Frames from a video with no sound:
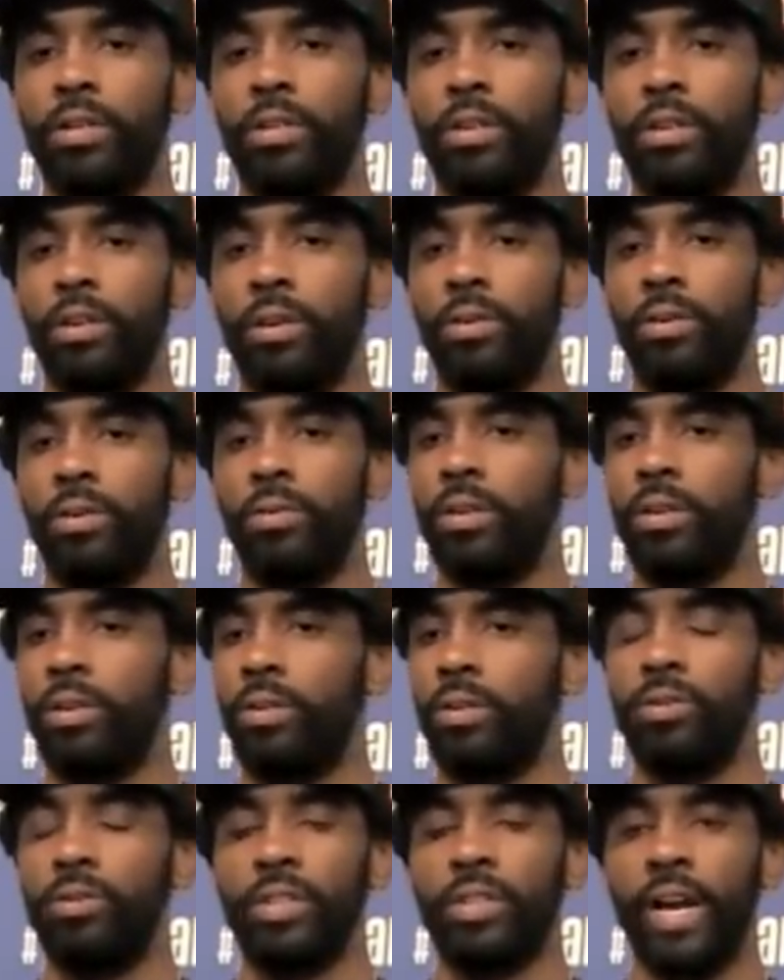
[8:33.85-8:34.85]
You know,
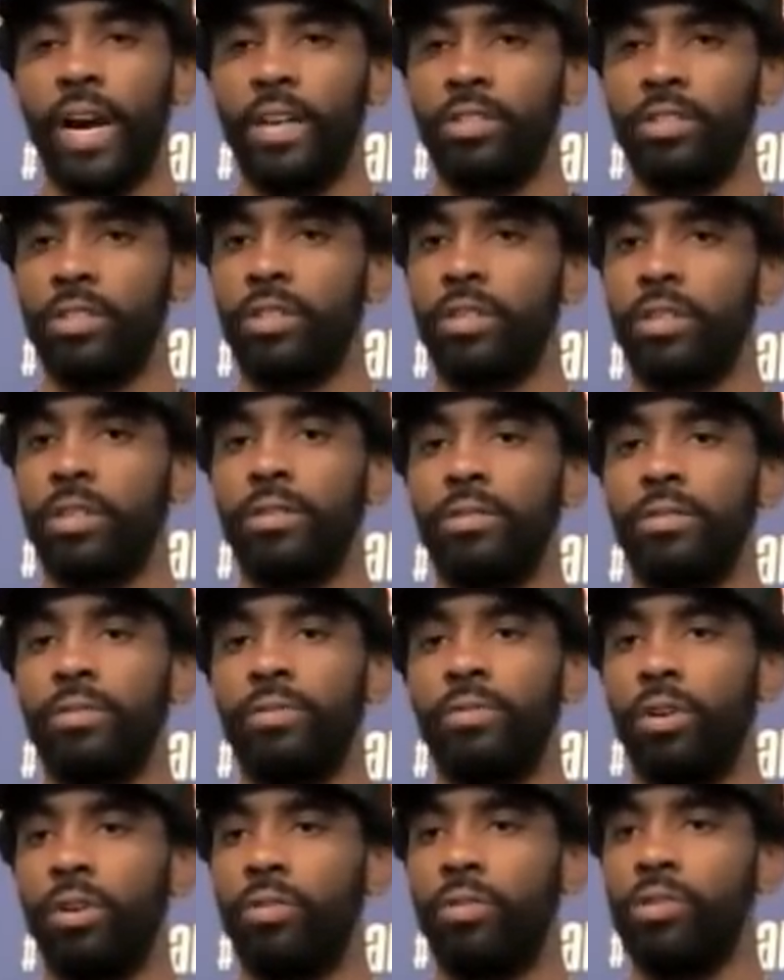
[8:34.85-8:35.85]
th- those guys are looking
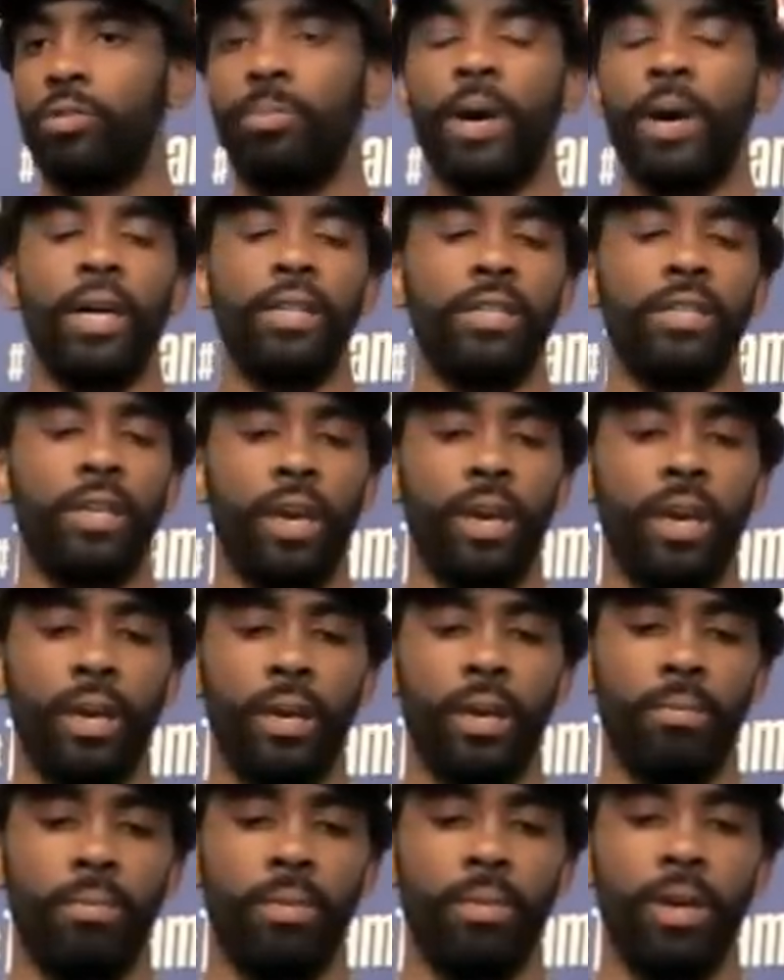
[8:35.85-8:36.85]
for a response
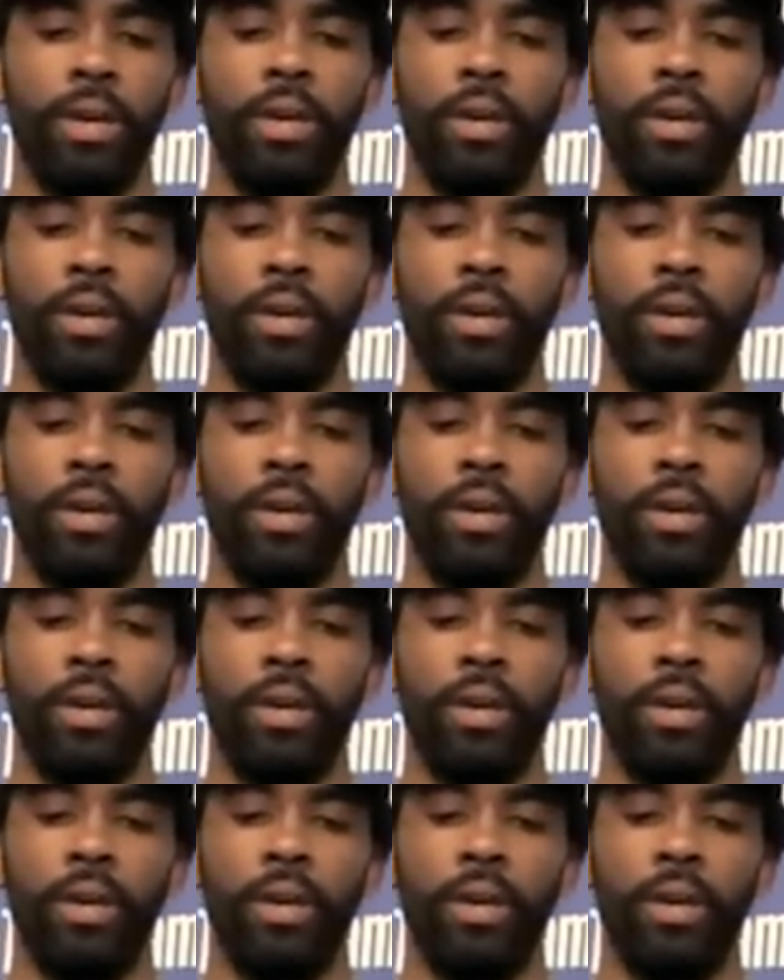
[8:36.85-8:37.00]
game.